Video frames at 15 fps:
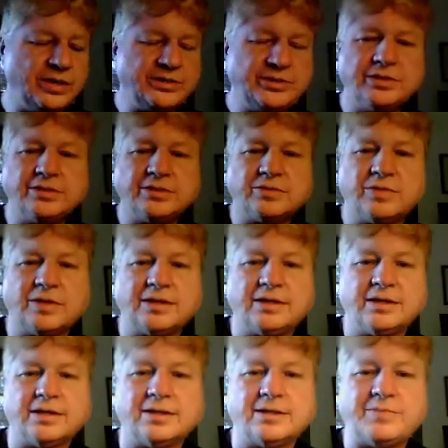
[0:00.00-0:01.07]
few issues
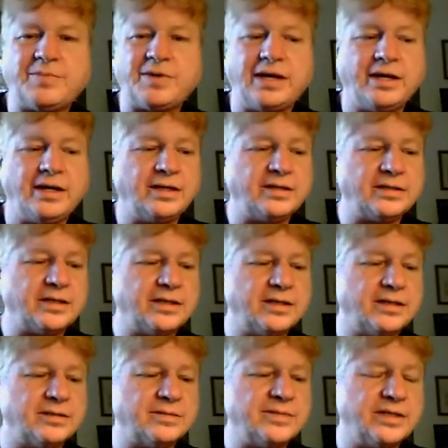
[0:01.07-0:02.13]
with paint.
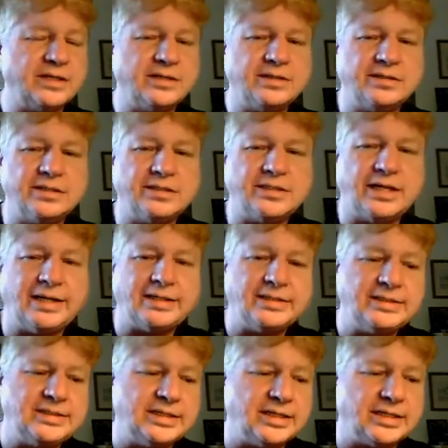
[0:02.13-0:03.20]
The
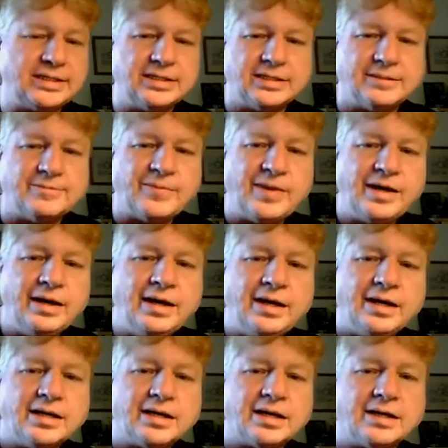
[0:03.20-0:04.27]
Janty stick
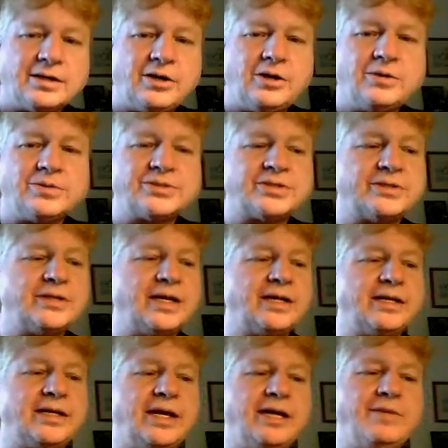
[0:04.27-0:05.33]
in the little holster
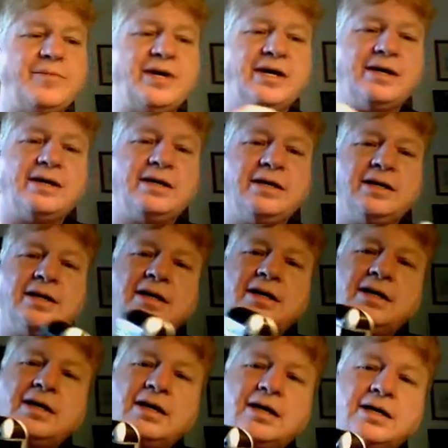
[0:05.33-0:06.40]
that it came in.
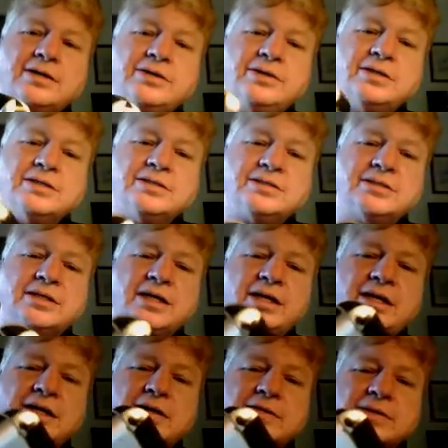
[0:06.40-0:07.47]
You can
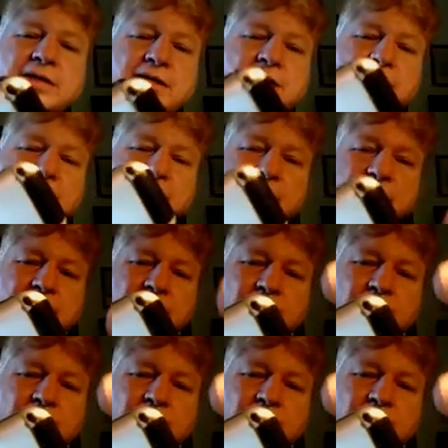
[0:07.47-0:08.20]
see on the end